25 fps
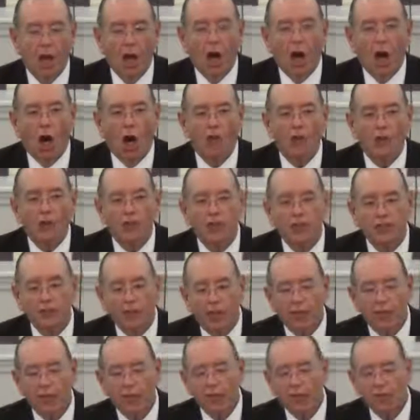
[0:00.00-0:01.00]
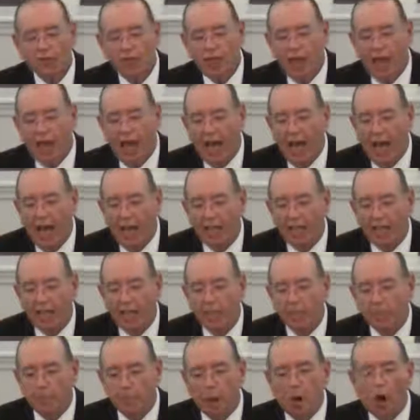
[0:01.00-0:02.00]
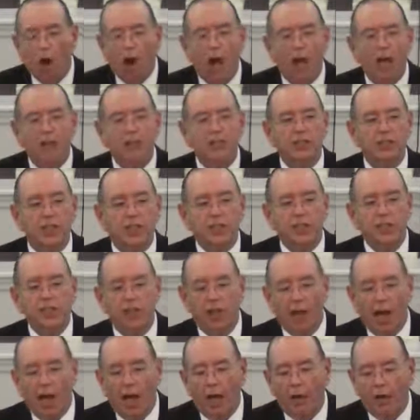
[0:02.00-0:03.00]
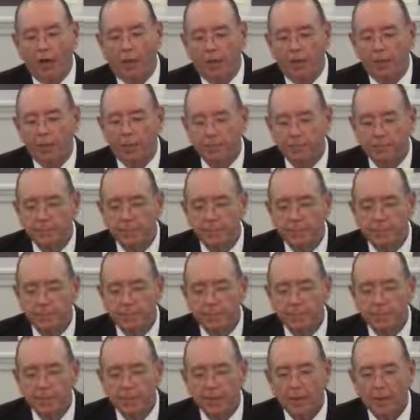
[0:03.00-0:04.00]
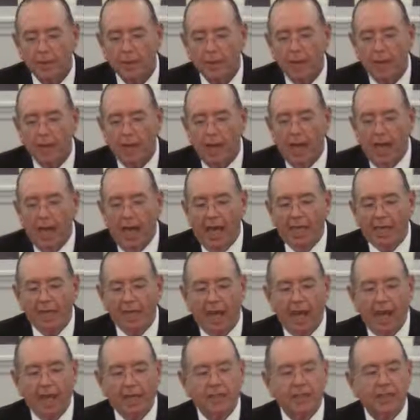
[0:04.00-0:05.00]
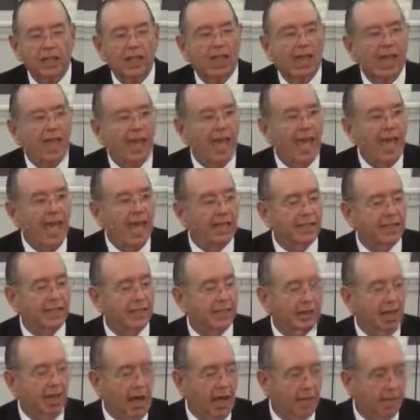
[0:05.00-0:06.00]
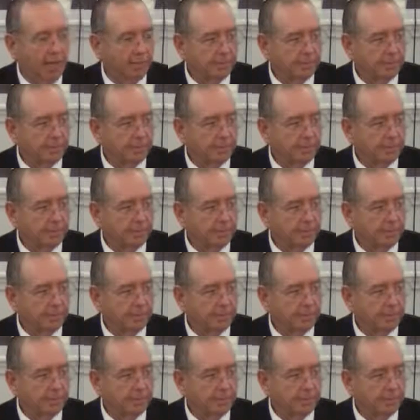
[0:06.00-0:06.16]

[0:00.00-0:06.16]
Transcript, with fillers: On the southern side, he paused and shouted, Elacta Leista.